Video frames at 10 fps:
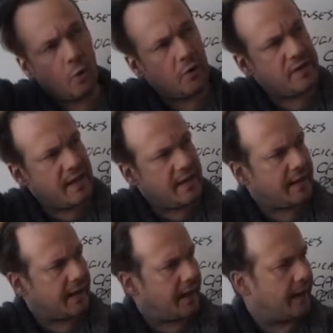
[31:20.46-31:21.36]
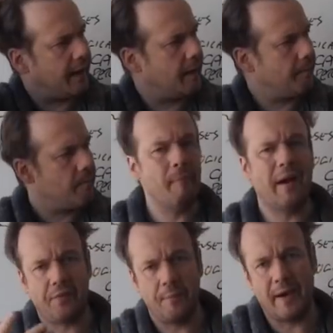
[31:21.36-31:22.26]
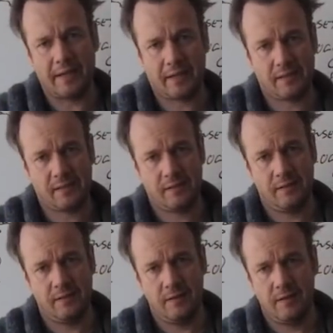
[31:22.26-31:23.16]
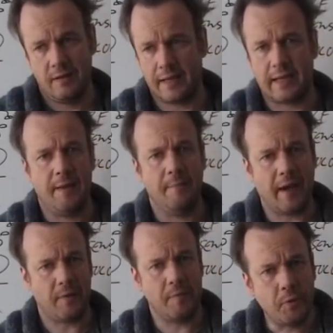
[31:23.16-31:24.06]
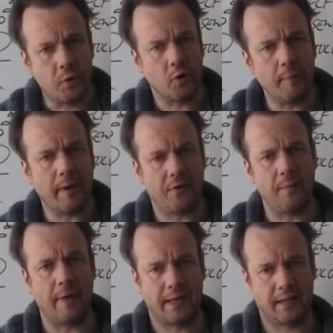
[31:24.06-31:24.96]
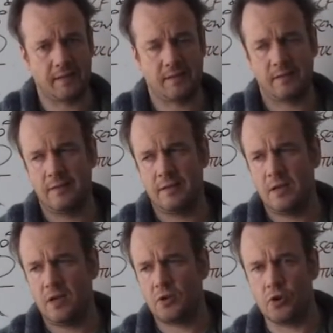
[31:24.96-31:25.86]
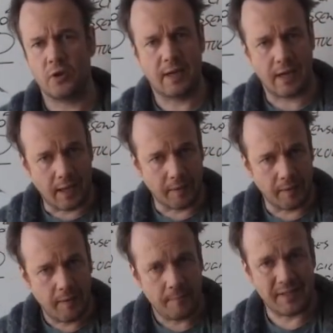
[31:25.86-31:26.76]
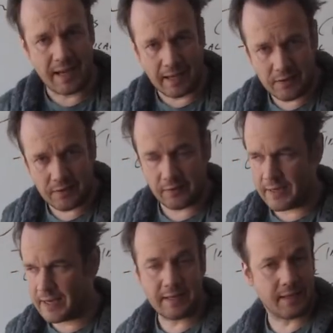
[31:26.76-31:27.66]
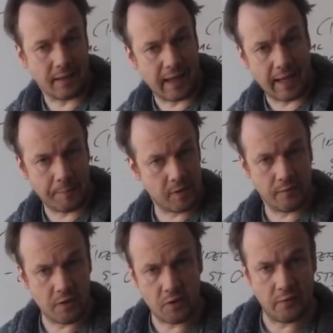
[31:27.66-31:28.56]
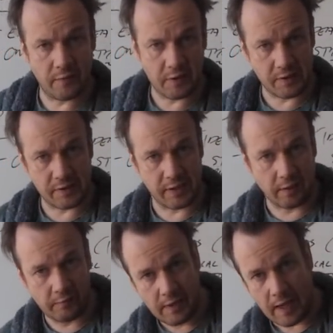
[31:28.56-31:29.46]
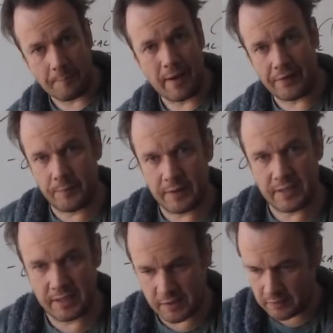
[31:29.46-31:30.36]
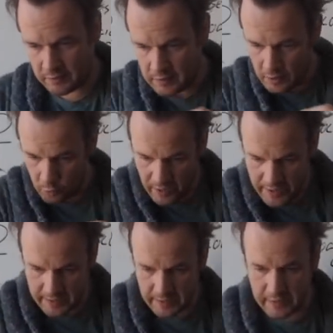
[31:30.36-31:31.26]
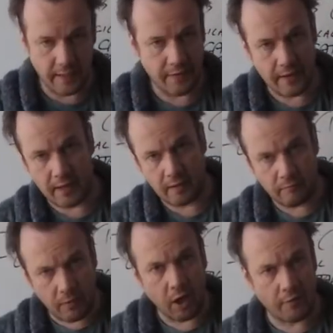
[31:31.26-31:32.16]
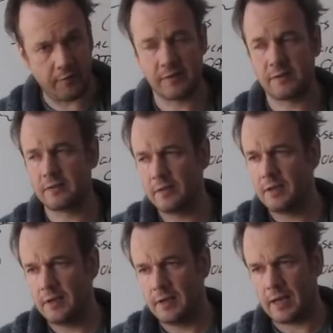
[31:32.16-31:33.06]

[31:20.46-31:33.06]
Or take mathematics. Like in pure mathematics, you can potentially, it is the language of the universe itself. A mathematician writing in their office